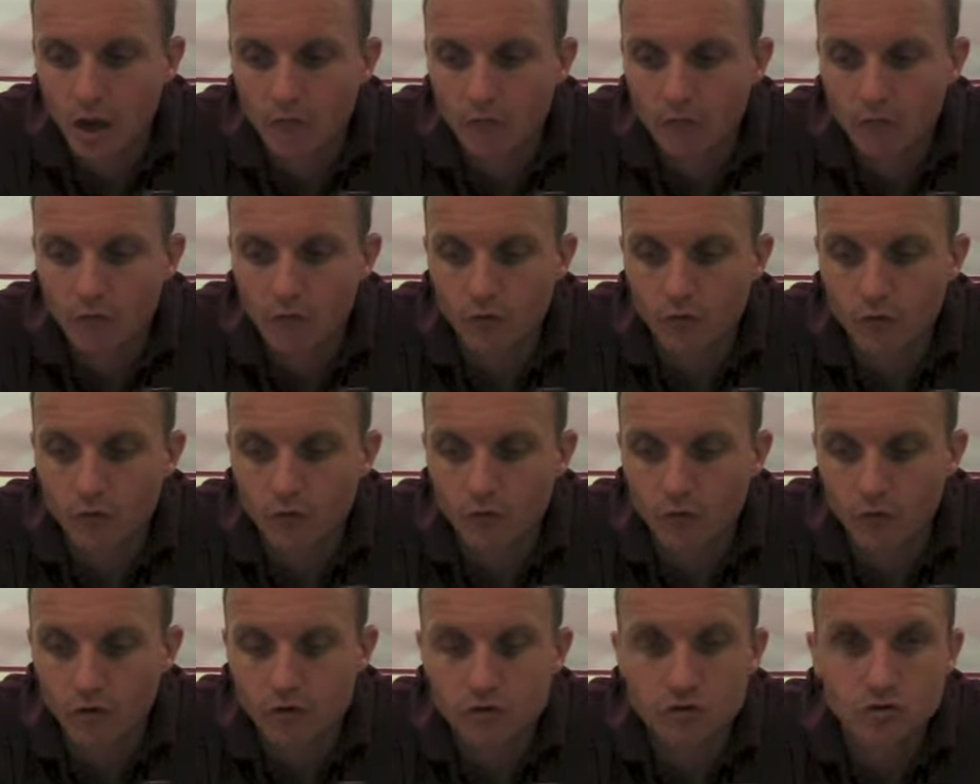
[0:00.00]

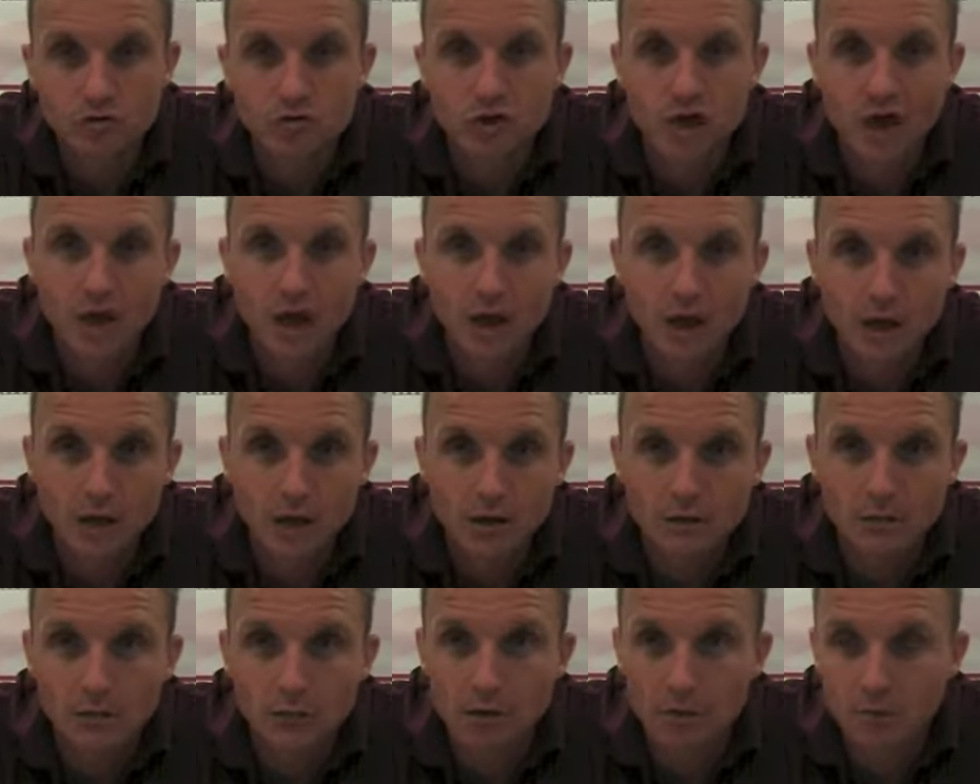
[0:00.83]
For today,
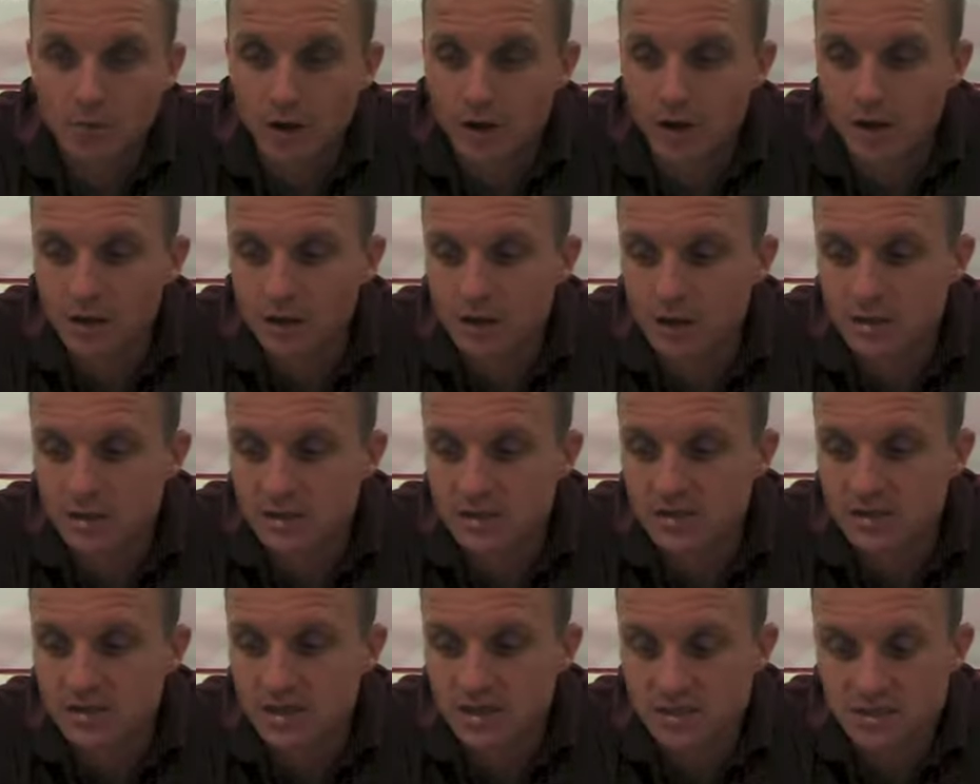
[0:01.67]
we made these
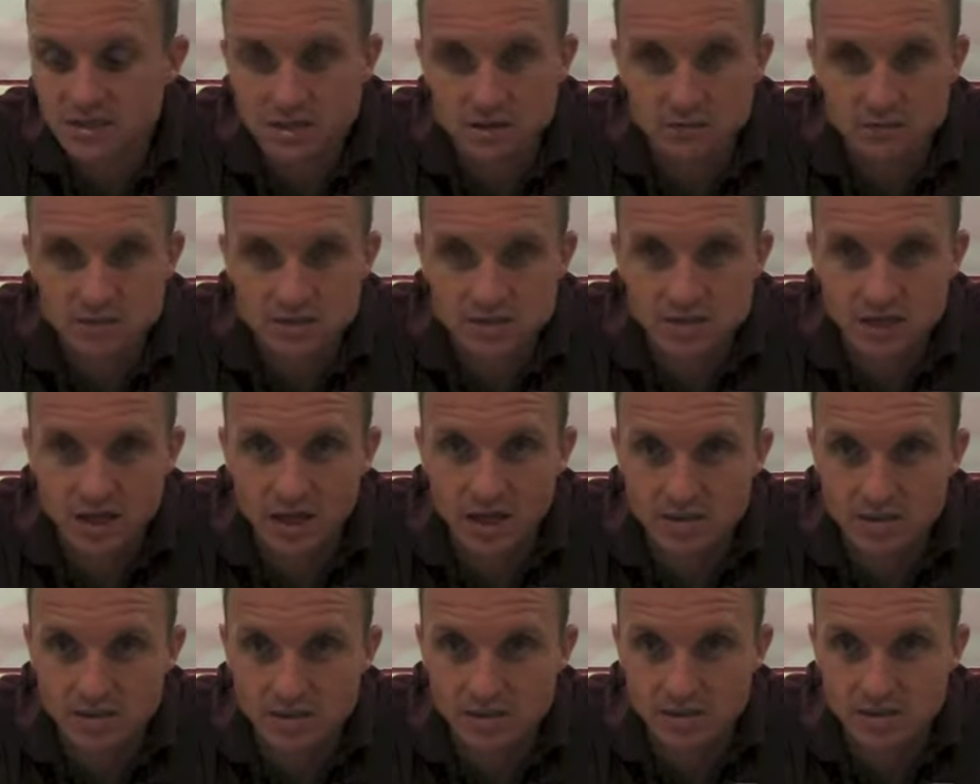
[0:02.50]
16
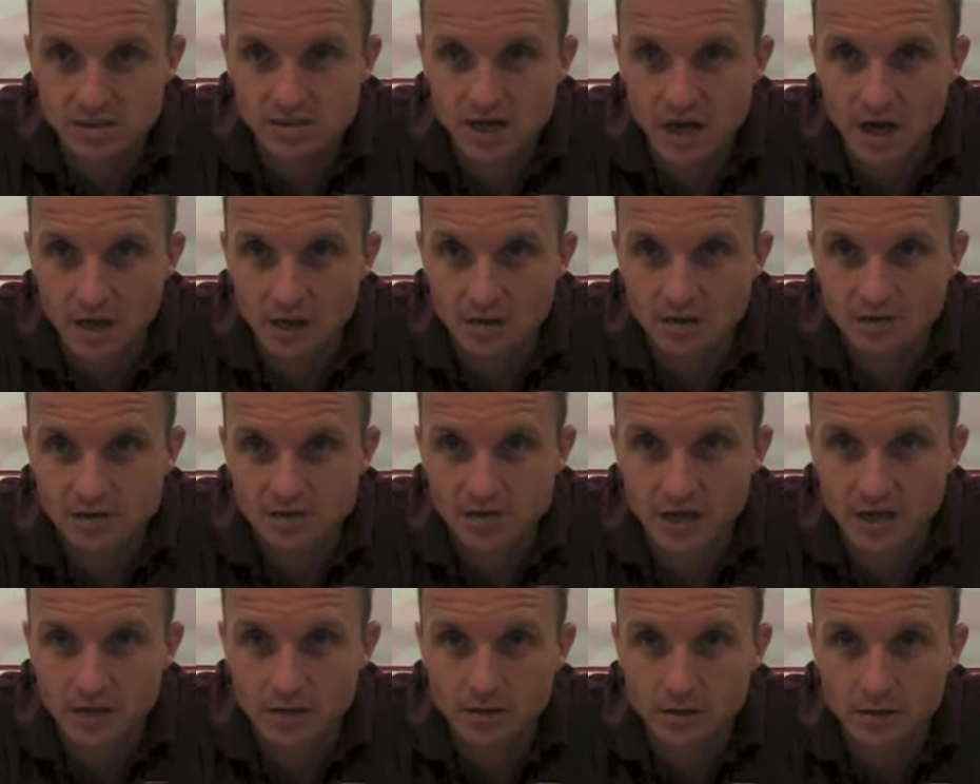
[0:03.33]
mistakes this second
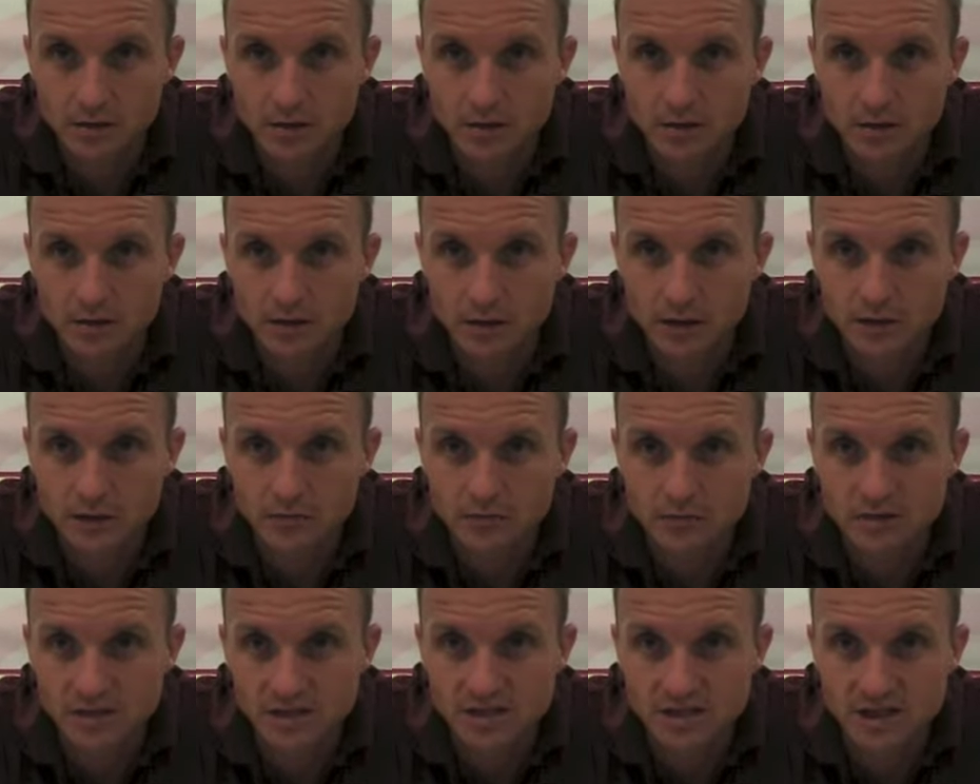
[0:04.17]
set, and that
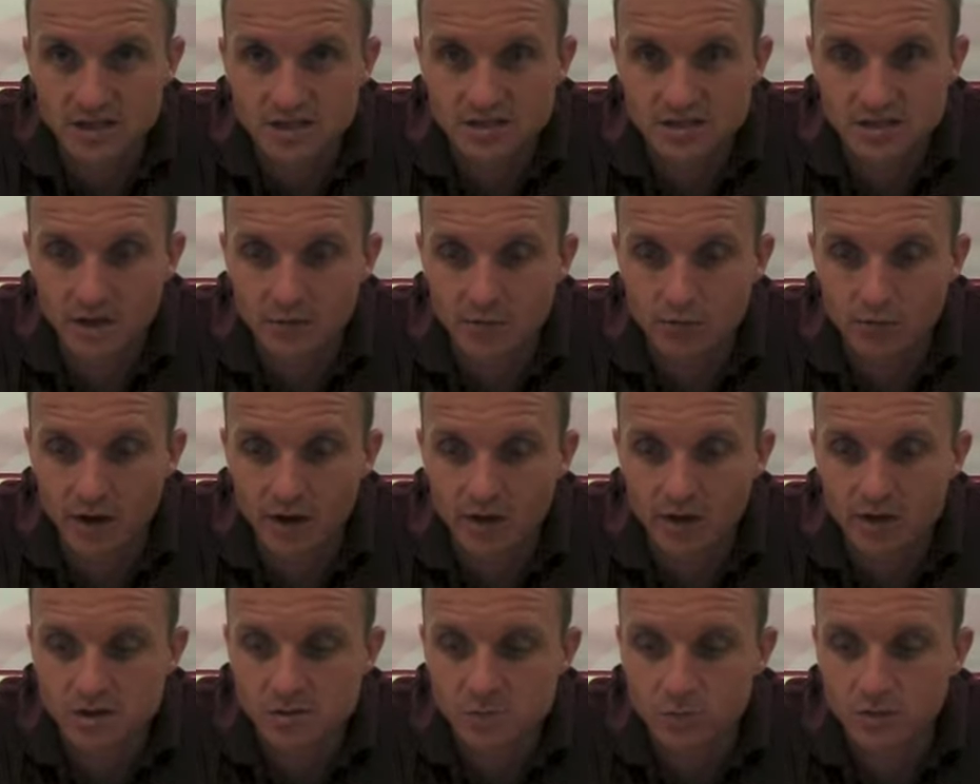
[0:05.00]
was, as I said, my
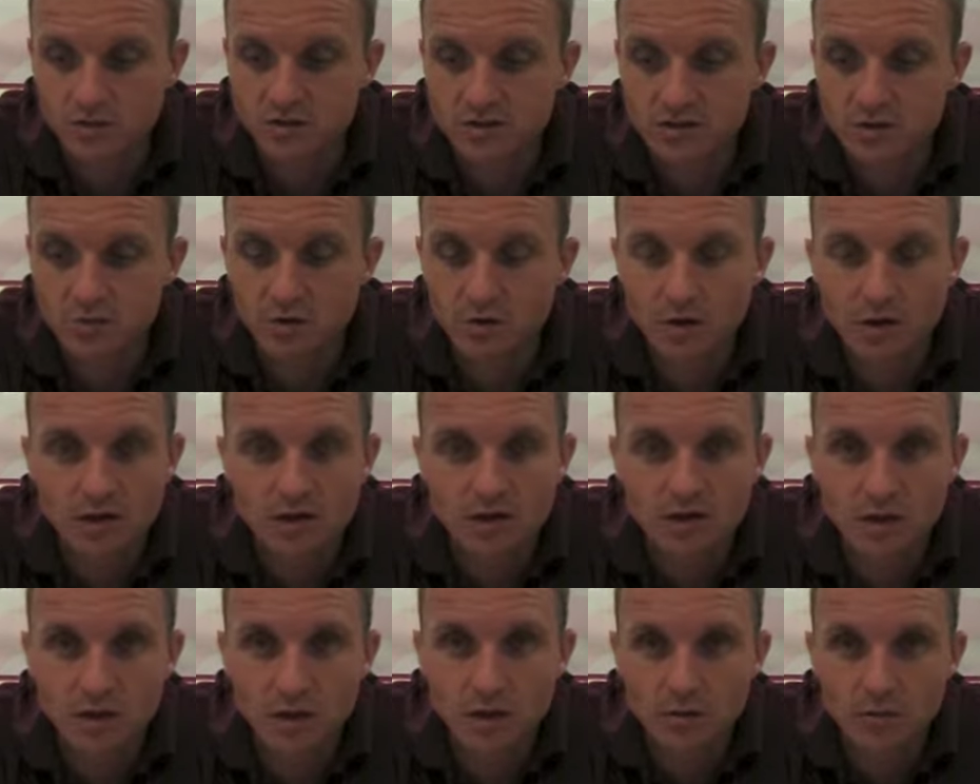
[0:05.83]

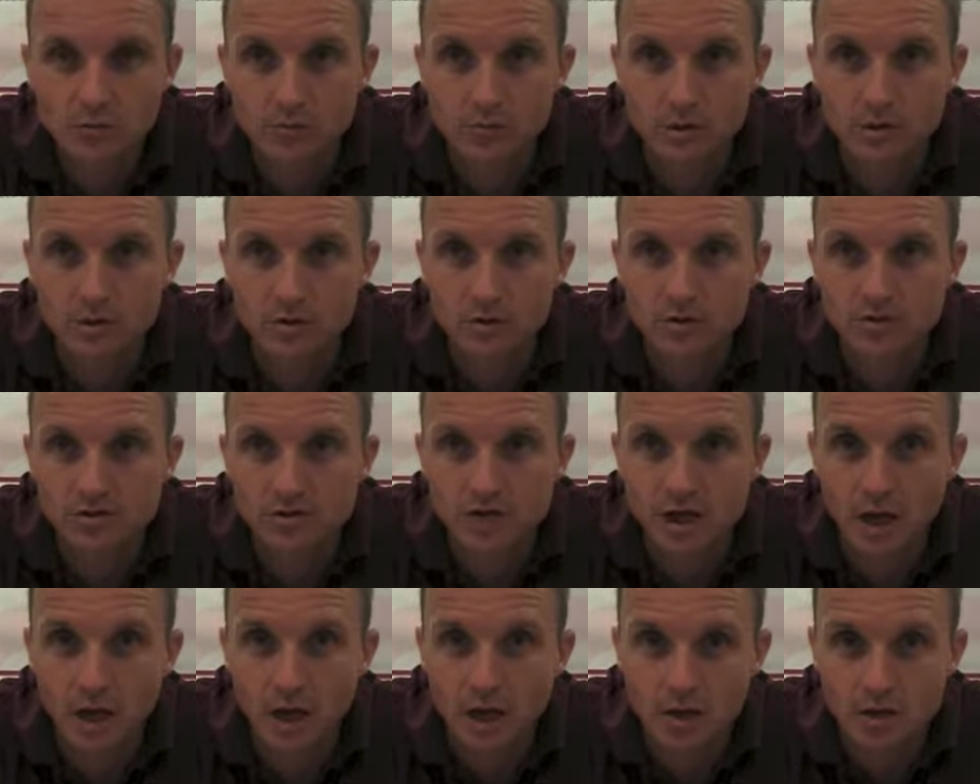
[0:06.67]
responsibility, because
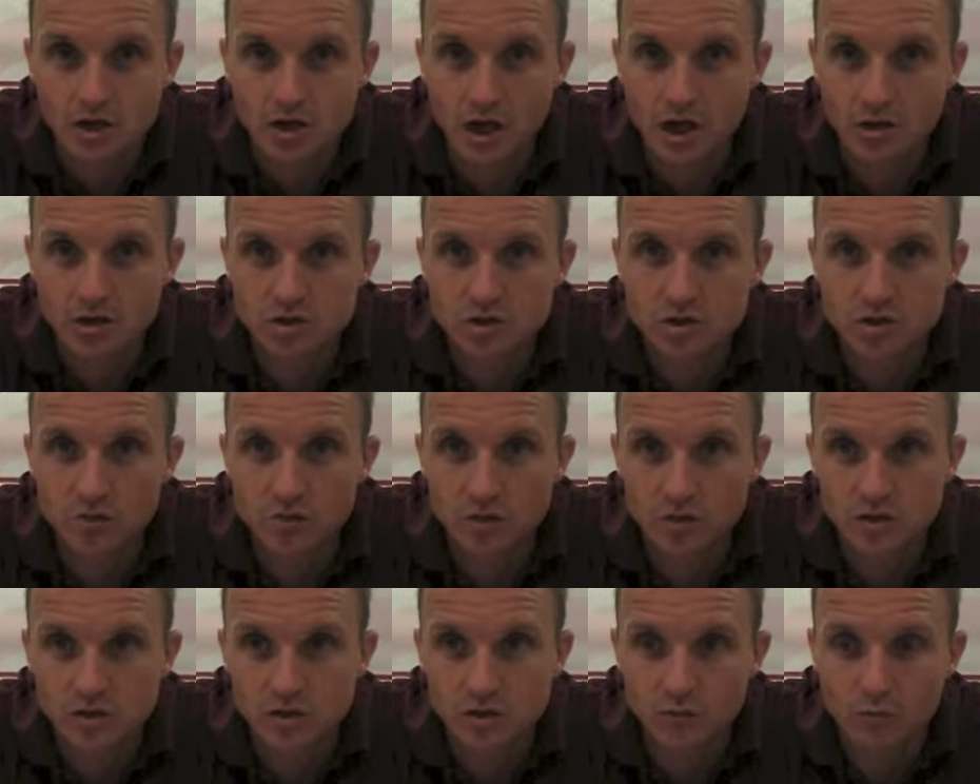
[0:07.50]
I changed the
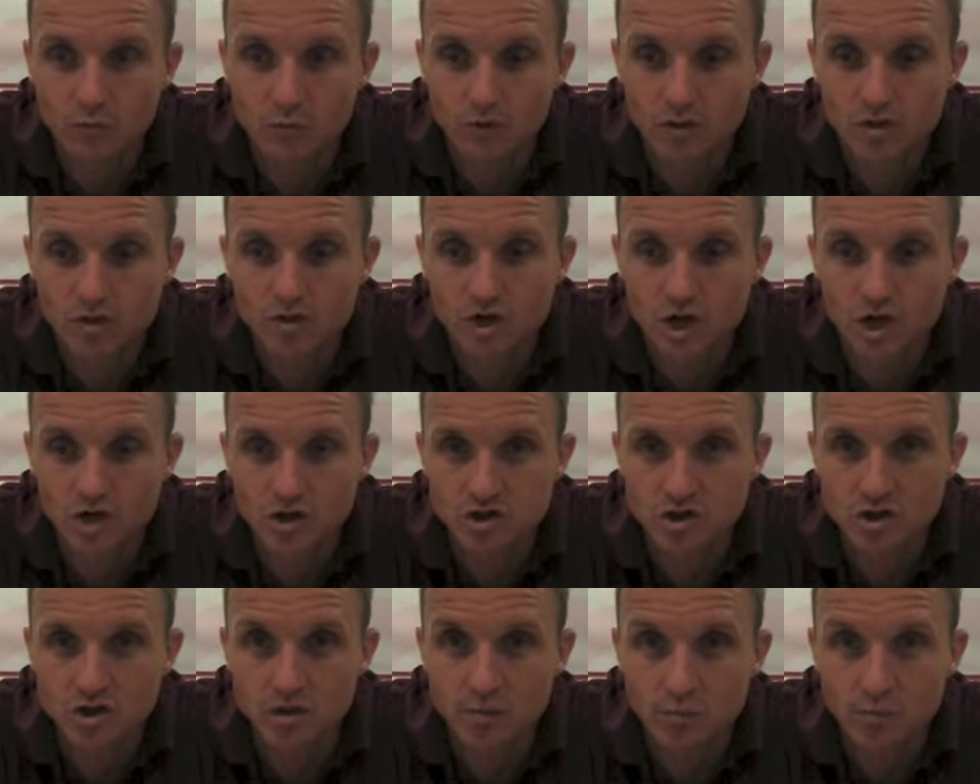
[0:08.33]
rhythm with
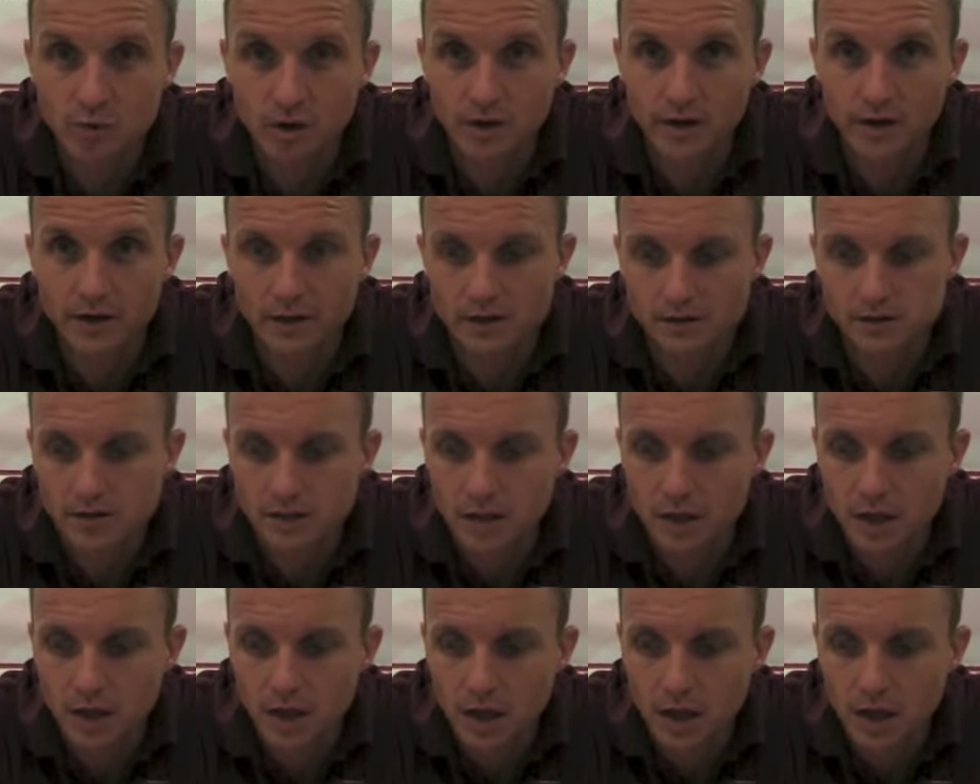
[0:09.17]
changing the players.